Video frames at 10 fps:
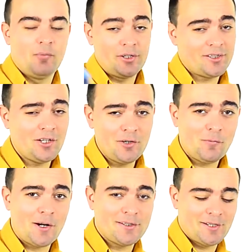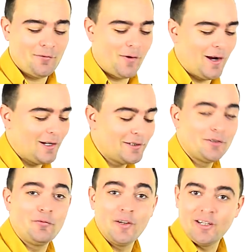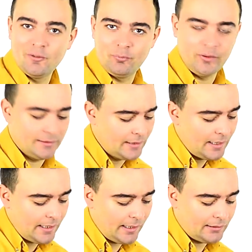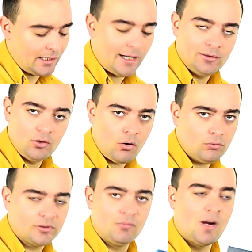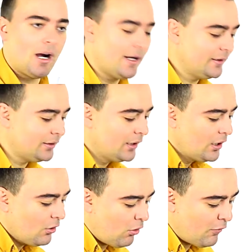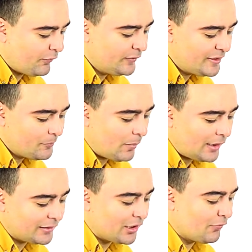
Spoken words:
Personally myself, I like the fingerprint, and I don't mind of this button.